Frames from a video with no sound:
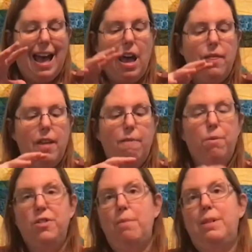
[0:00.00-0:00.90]
and they
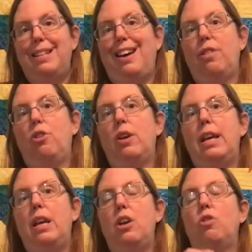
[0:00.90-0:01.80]
put them together
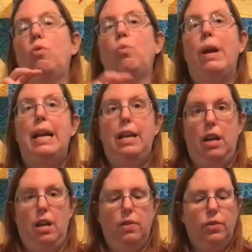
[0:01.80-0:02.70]
in
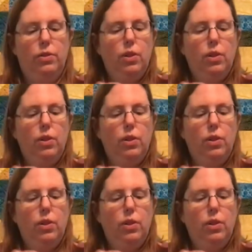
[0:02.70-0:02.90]
gradients.